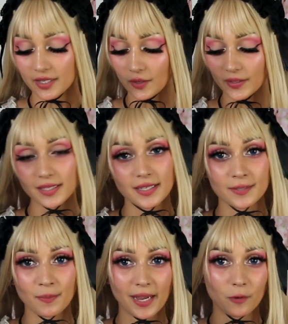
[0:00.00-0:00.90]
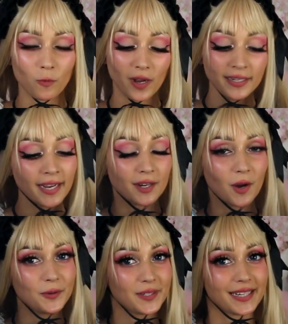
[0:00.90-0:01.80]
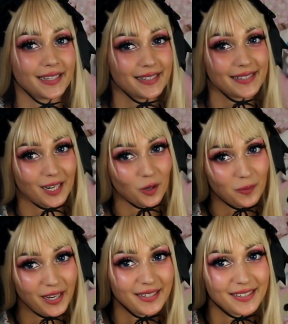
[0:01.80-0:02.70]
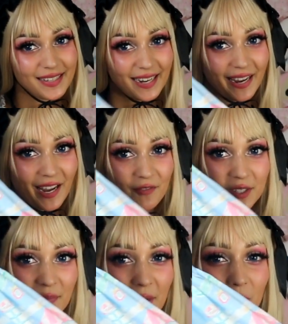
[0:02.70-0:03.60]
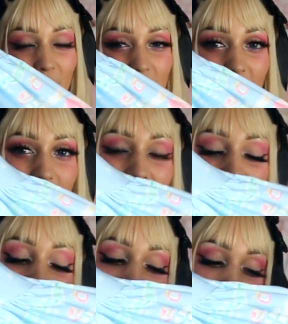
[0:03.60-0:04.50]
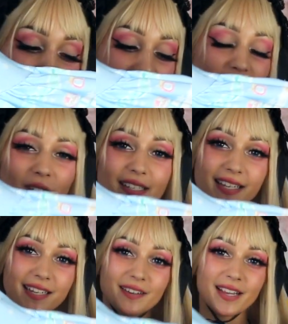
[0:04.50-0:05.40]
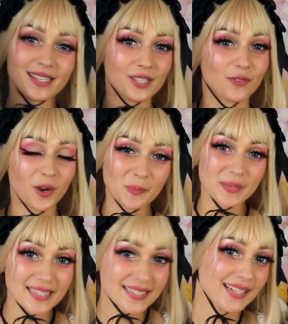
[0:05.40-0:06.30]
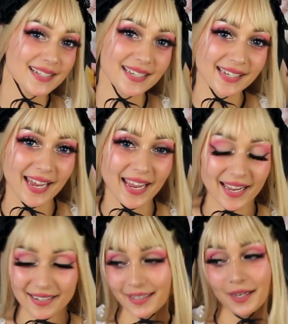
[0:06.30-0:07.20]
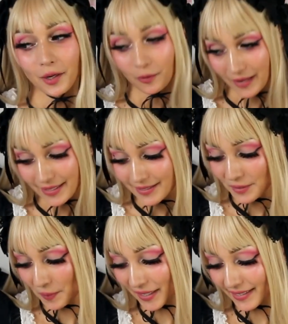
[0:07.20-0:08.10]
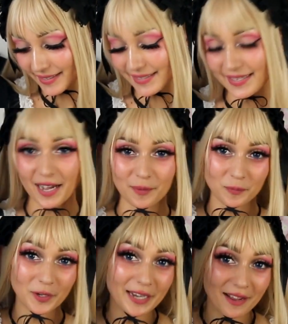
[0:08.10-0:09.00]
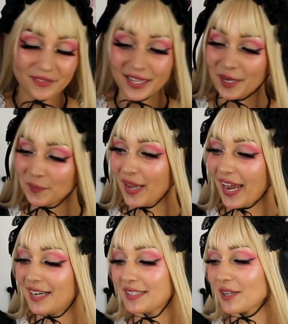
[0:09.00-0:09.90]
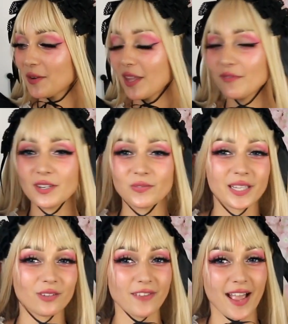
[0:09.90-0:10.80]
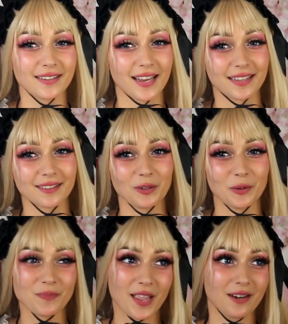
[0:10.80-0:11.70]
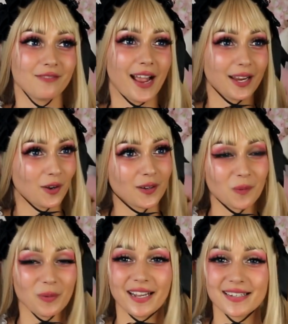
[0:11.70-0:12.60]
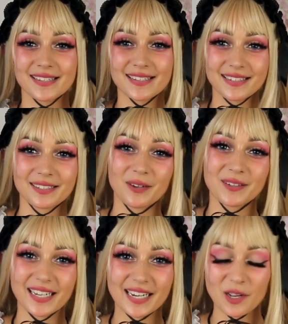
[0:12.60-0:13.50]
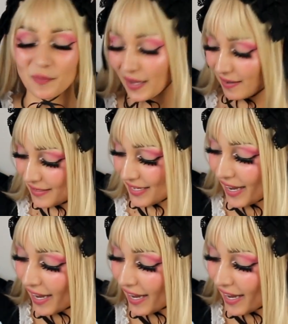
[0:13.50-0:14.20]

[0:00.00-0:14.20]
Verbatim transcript: So it is my one and only pet that I have in my wardrobe. And this dress here is from CC Cat. Rest in peace, um, we love them. And so they've definitely found like a little kind of iconic place in Lolita because